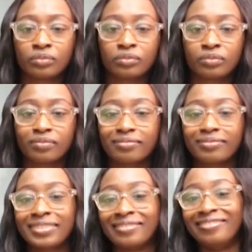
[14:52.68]

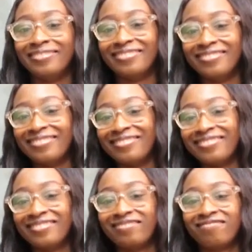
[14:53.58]

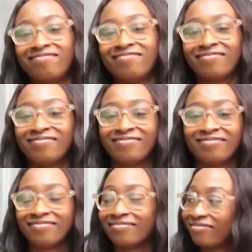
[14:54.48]

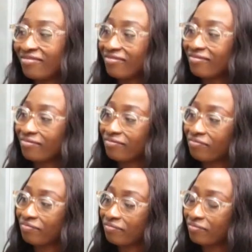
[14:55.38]

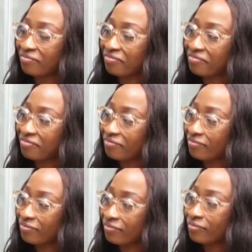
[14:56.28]

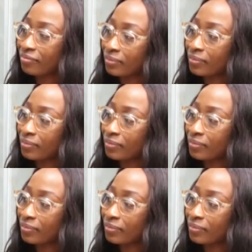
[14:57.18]
(silent)